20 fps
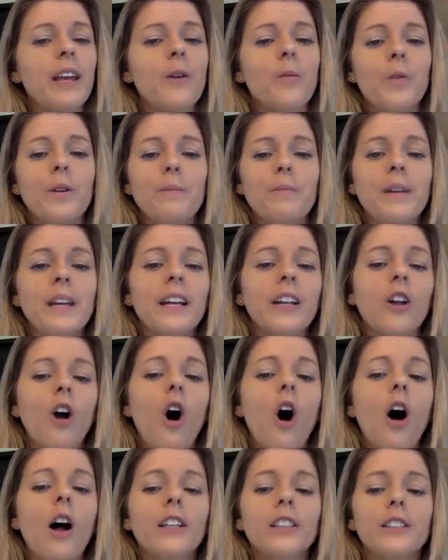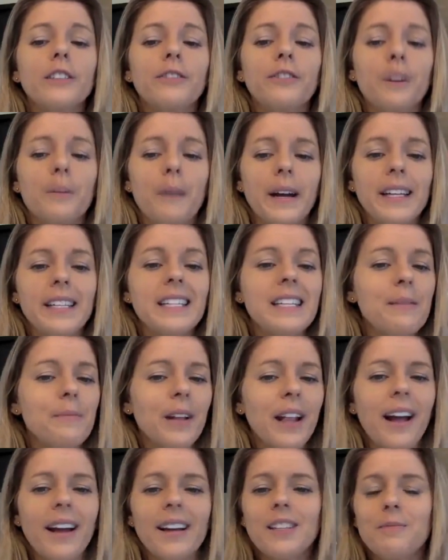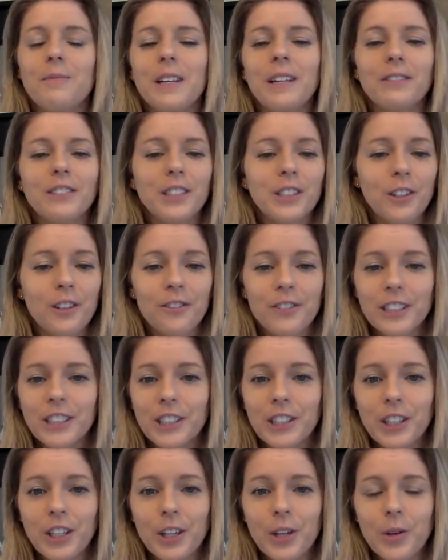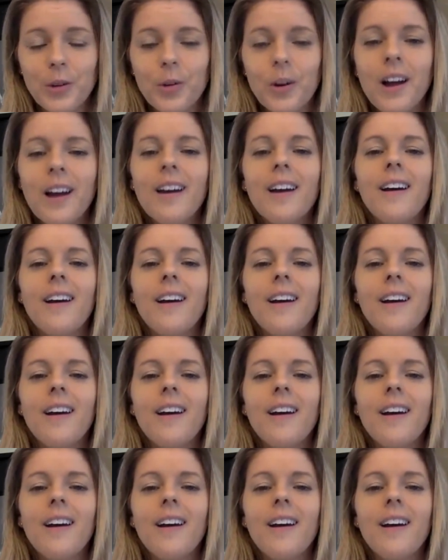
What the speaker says: It would be an honor for my team and I to be of service to you.